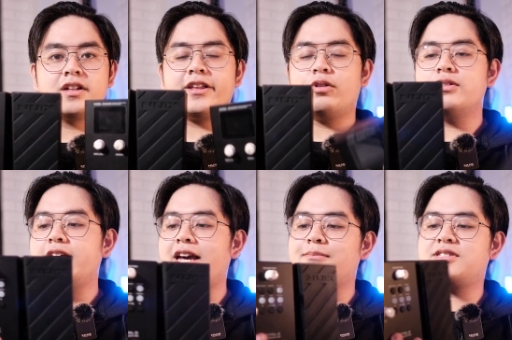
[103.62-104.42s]
The
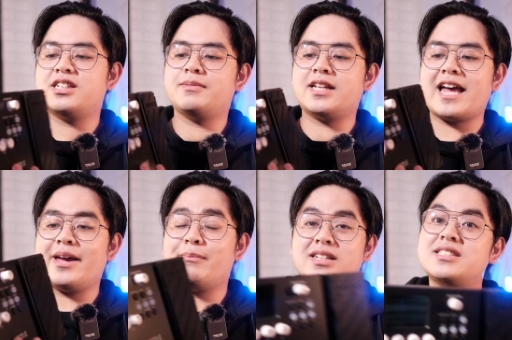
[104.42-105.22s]
only amp sim that
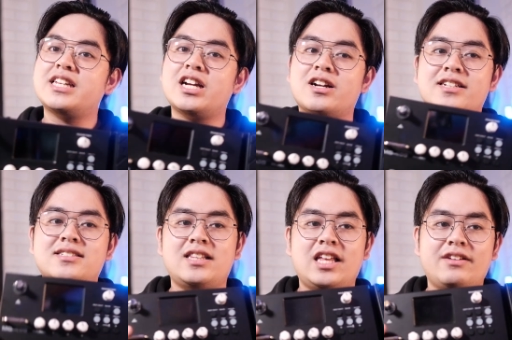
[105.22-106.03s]
I miss here
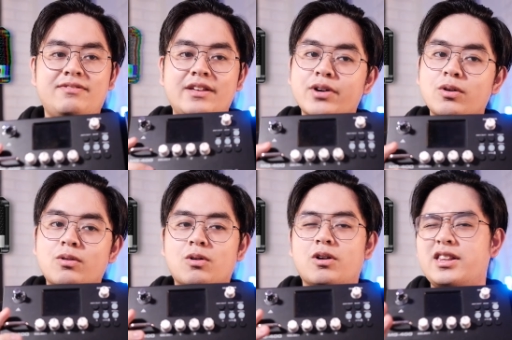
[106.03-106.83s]
is the Vivo,
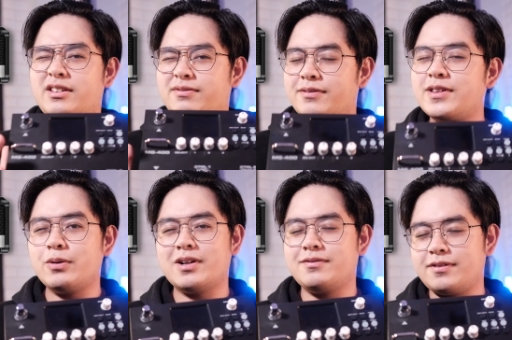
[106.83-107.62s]
or the
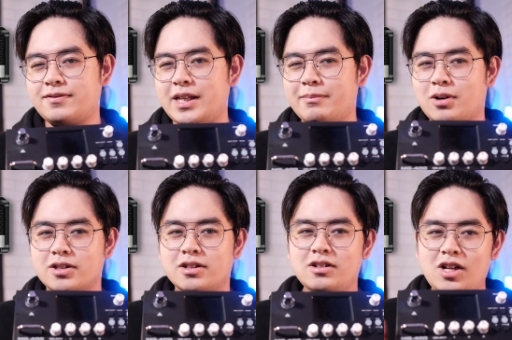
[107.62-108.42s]
5150
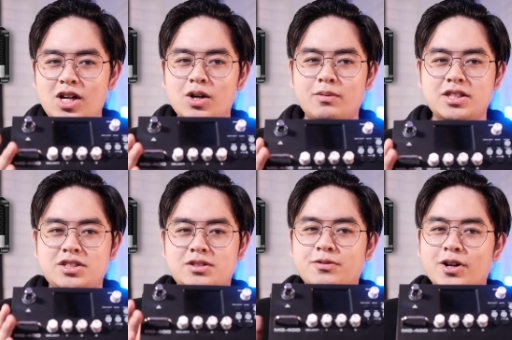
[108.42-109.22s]
model,
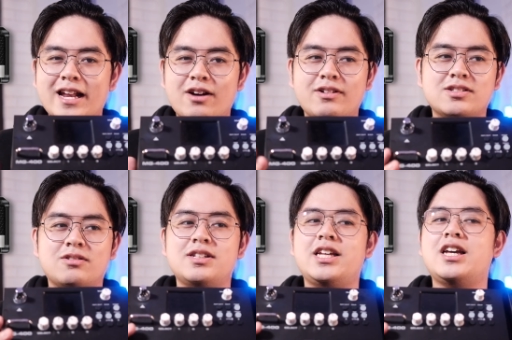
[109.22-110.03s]
which for now is
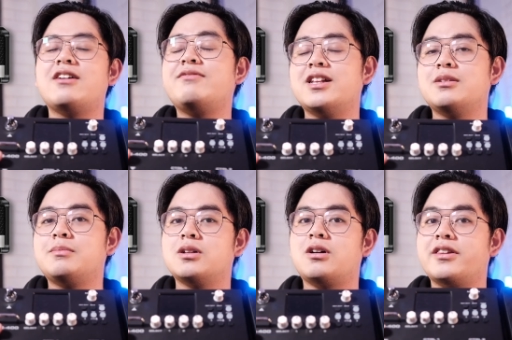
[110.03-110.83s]
only
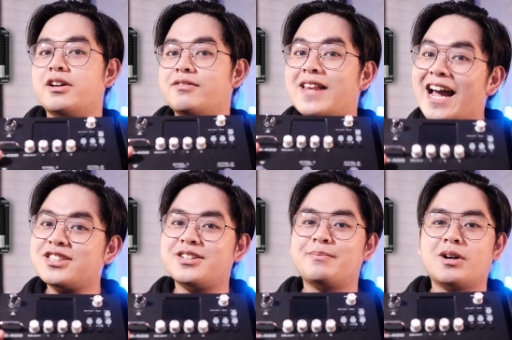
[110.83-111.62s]
available on their
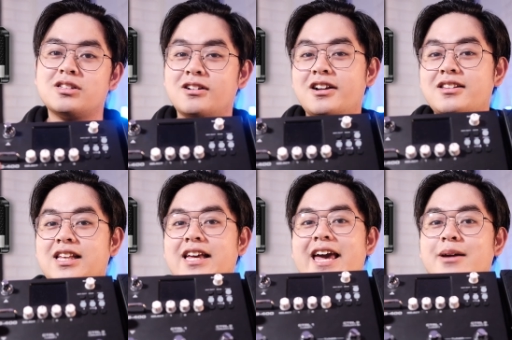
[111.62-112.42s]
flagship modeler,
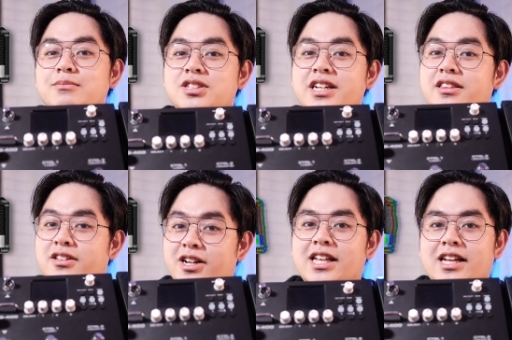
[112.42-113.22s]
the
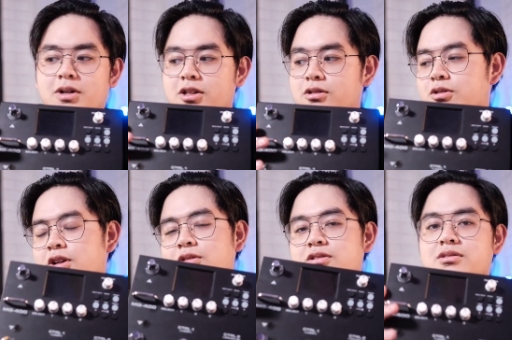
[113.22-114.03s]
MG30. But who
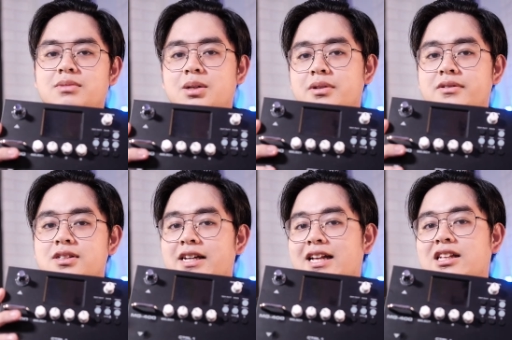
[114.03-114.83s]
knows, maybe
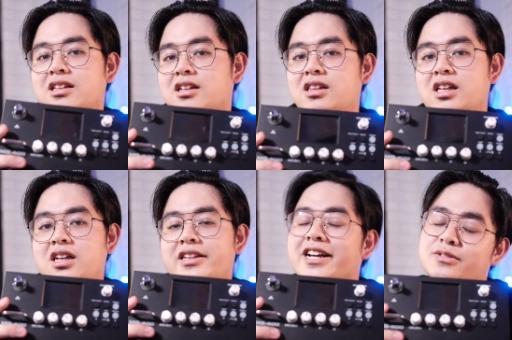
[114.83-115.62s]
we'll get it in
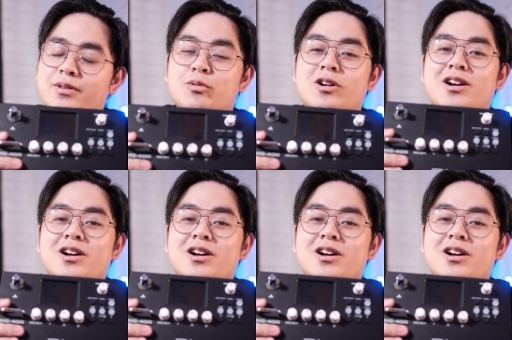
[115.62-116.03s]
the next firmware